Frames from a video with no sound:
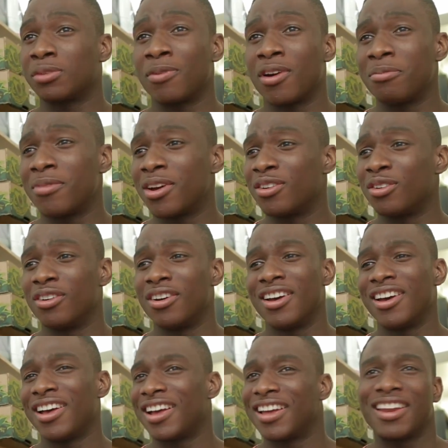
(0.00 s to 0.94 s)

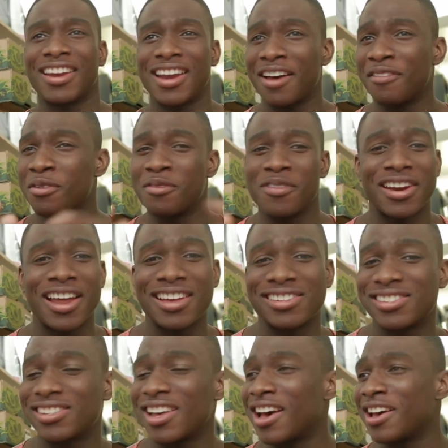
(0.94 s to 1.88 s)
experimental, and then have it with a
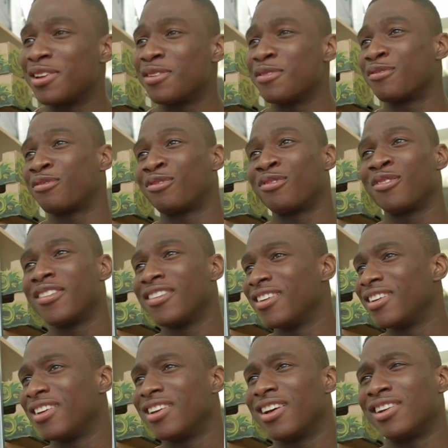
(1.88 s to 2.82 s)
nice side of
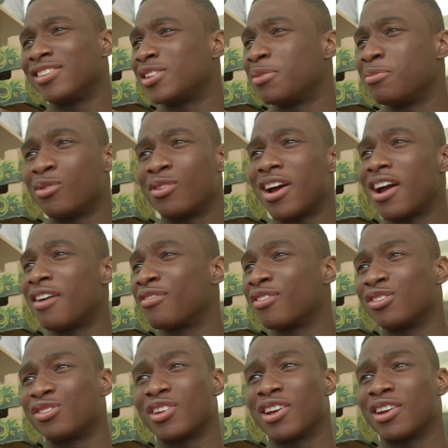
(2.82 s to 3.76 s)
a typical
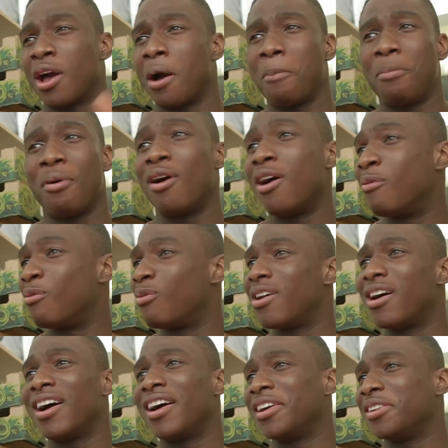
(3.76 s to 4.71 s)
African drink like
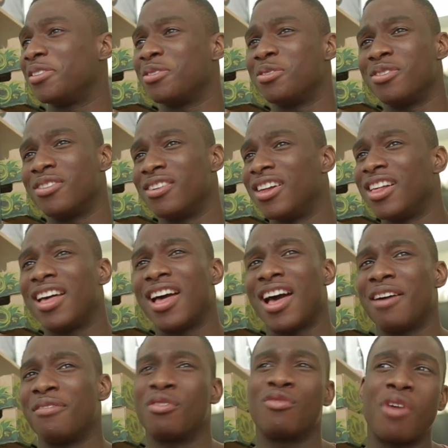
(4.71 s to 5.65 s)
palm wine or
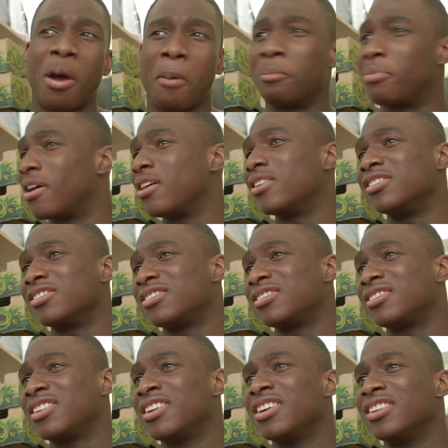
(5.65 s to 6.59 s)
have a rum punch.
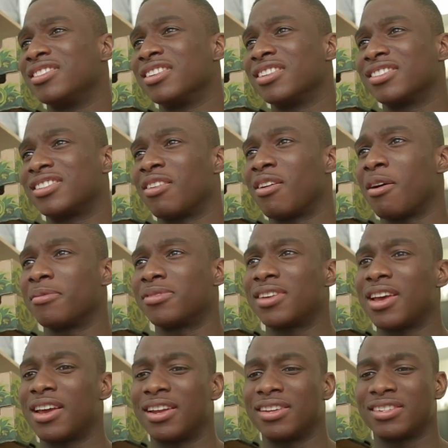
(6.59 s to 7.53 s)
Do you understand
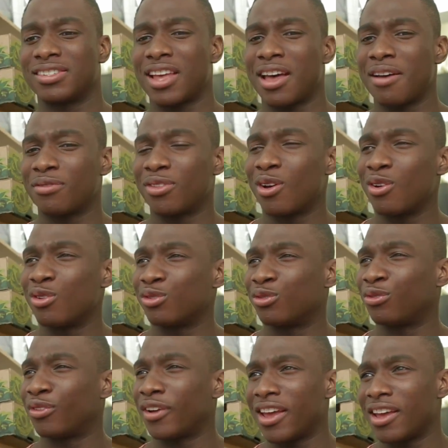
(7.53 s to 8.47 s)
what I'm saying? And just have
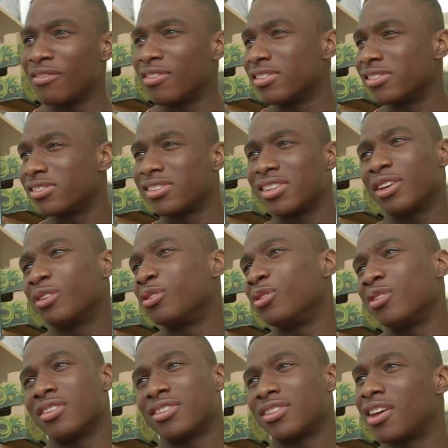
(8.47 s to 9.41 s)
those flavours
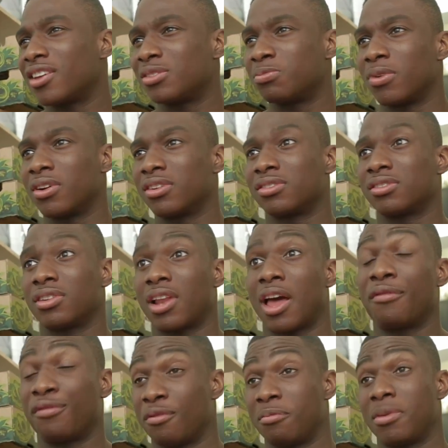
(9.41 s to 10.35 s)
tickle your taste buds.
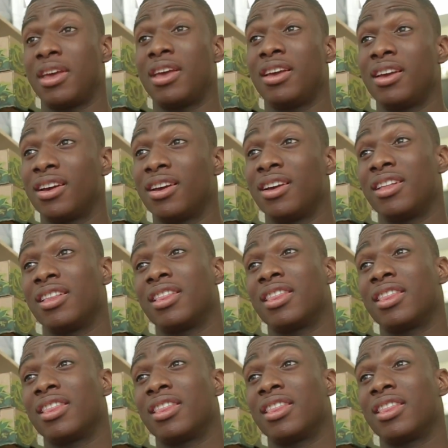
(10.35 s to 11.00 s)
Like for me,